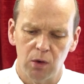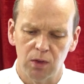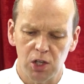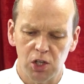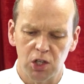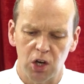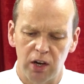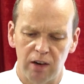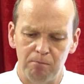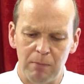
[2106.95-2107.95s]
the
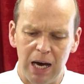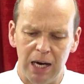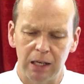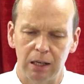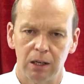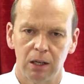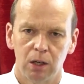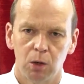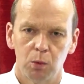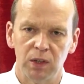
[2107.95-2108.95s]
Son of Man
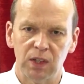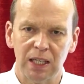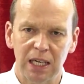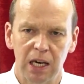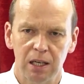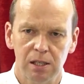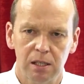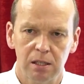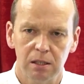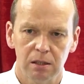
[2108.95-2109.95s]
with a
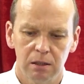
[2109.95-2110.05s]
kiss?